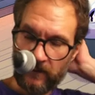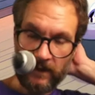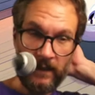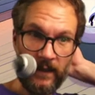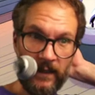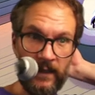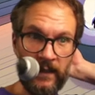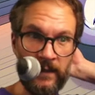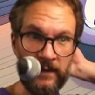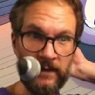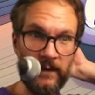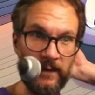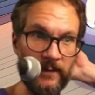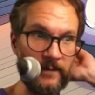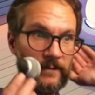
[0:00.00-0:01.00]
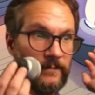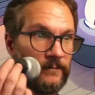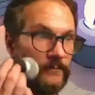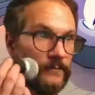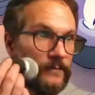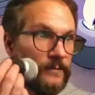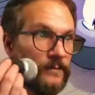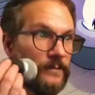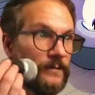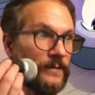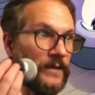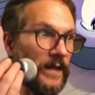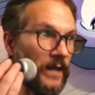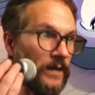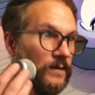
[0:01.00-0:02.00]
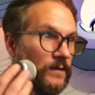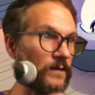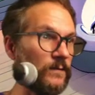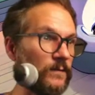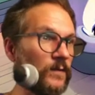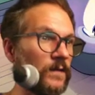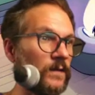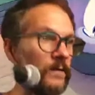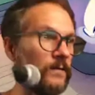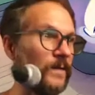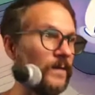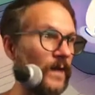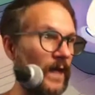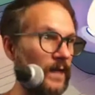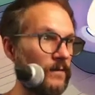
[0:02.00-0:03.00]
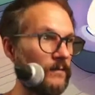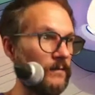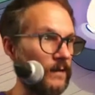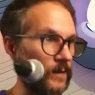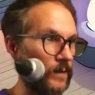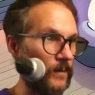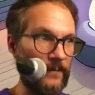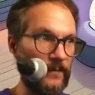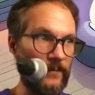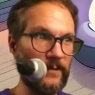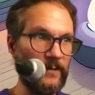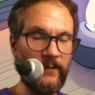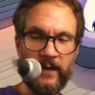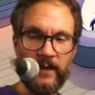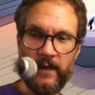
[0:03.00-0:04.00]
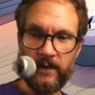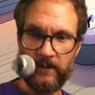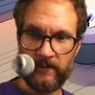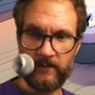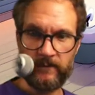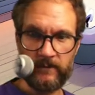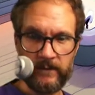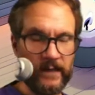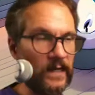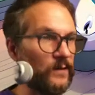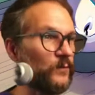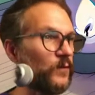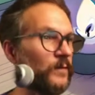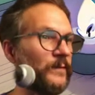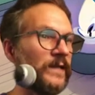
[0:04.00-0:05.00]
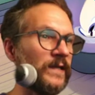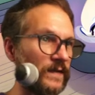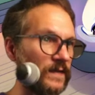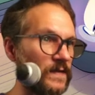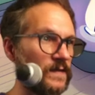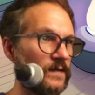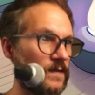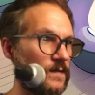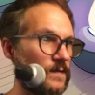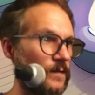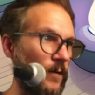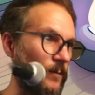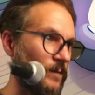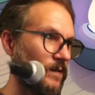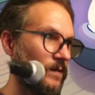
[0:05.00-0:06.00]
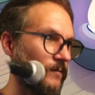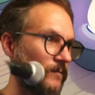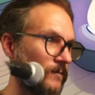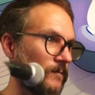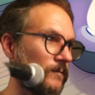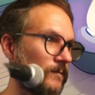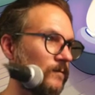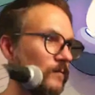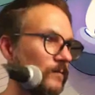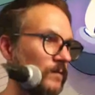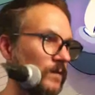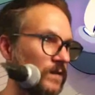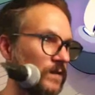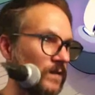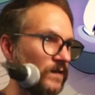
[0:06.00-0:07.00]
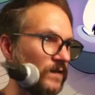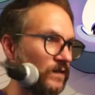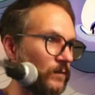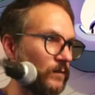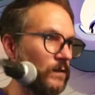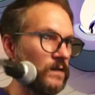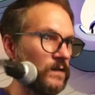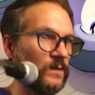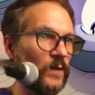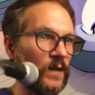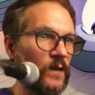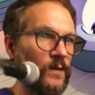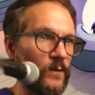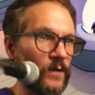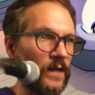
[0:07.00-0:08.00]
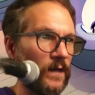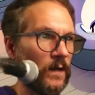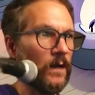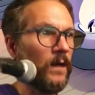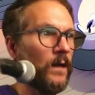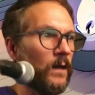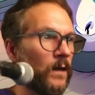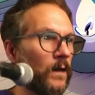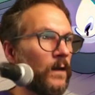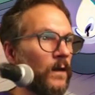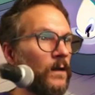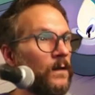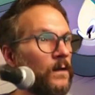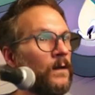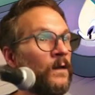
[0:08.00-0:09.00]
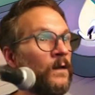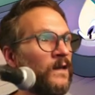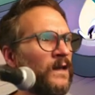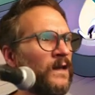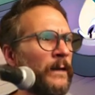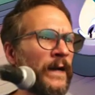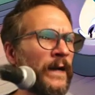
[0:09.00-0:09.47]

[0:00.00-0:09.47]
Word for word: And um, yeah, so you want to avoid that. And we've got 10 more minutes. So I'm going to finish this as quickly as possible here.